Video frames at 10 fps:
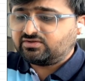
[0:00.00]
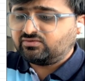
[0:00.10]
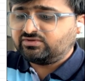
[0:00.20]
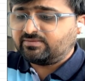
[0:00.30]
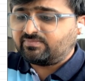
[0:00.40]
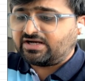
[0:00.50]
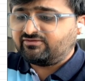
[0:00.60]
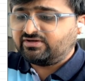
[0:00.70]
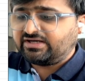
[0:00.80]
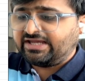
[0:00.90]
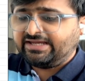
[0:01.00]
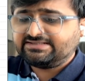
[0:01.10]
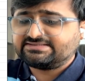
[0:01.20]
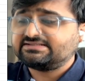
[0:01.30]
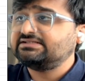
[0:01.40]
to the power
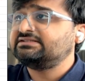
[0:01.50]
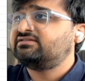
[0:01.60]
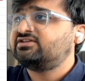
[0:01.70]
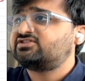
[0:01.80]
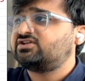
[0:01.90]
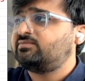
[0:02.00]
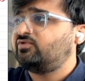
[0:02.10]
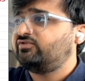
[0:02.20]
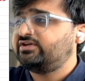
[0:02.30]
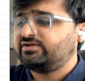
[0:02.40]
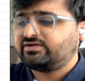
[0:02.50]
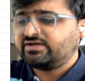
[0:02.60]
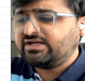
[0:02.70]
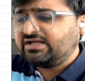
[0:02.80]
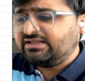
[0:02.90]
x, this term over here.
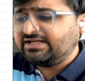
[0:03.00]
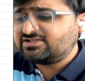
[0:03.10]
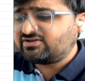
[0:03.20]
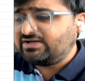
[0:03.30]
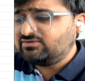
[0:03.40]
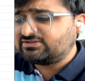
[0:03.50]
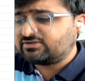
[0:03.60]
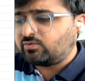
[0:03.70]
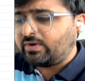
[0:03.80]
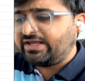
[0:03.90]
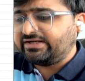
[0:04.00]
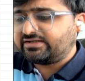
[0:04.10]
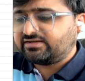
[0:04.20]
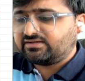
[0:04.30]
Let's try to square it.